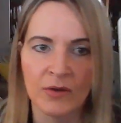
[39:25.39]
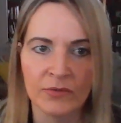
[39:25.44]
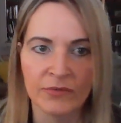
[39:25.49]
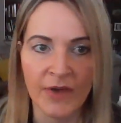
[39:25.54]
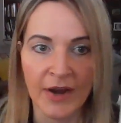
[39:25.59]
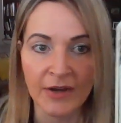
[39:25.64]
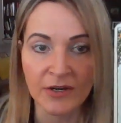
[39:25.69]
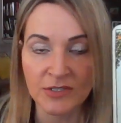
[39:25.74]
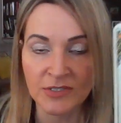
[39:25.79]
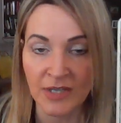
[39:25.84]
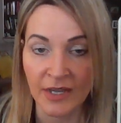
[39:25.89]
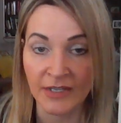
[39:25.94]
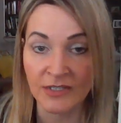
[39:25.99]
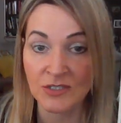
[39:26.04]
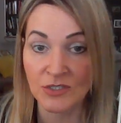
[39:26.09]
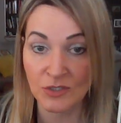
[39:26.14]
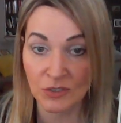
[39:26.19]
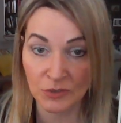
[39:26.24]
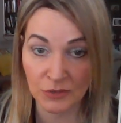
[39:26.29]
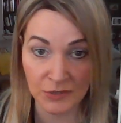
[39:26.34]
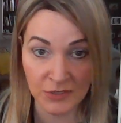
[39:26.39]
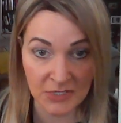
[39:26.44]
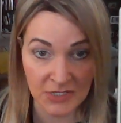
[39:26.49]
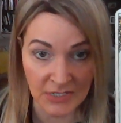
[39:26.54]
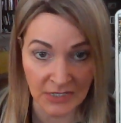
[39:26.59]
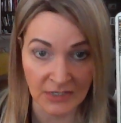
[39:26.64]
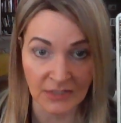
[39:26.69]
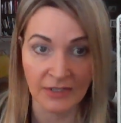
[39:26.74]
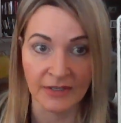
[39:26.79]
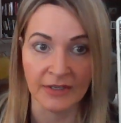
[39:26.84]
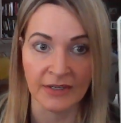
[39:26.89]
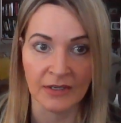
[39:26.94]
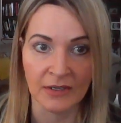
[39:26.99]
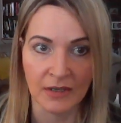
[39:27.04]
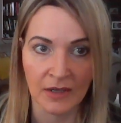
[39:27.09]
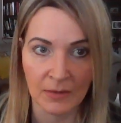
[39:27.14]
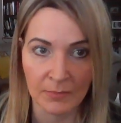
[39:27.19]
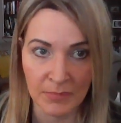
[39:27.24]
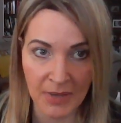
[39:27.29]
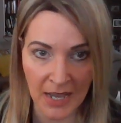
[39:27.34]
Fire signs, you're dealing
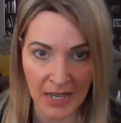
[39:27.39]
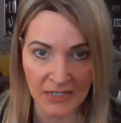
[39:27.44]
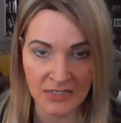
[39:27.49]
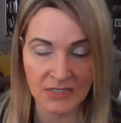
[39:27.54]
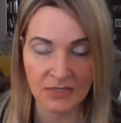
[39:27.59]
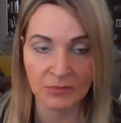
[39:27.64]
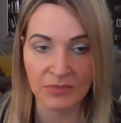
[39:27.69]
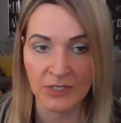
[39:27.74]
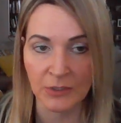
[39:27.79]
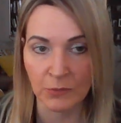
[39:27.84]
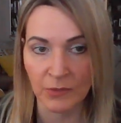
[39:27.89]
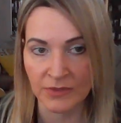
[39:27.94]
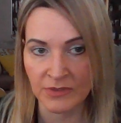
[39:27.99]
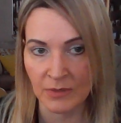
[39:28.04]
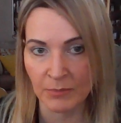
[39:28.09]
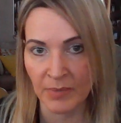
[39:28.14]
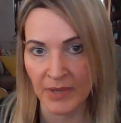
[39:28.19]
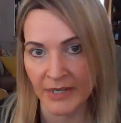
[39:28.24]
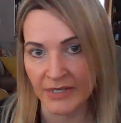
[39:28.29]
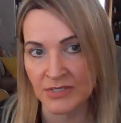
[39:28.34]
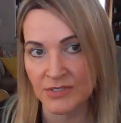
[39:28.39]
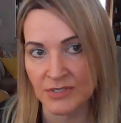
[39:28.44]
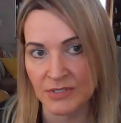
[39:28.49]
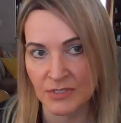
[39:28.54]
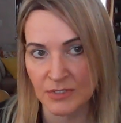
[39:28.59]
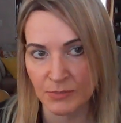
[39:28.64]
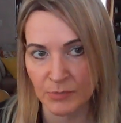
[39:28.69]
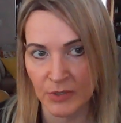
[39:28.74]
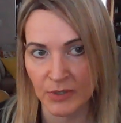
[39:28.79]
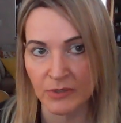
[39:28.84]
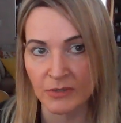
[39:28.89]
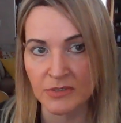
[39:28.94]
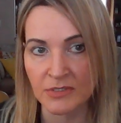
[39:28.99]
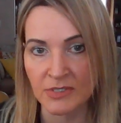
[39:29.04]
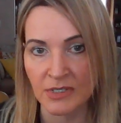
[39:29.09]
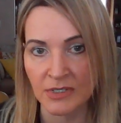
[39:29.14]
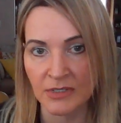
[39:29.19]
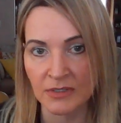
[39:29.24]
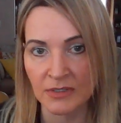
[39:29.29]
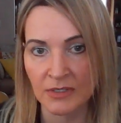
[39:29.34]
possibly with a Pisces
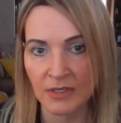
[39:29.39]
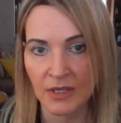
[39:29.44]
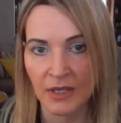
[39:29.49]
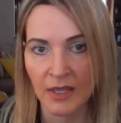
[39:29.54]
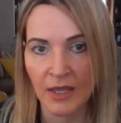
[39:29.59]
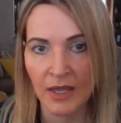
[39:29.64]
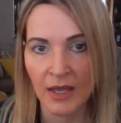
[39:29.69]
person.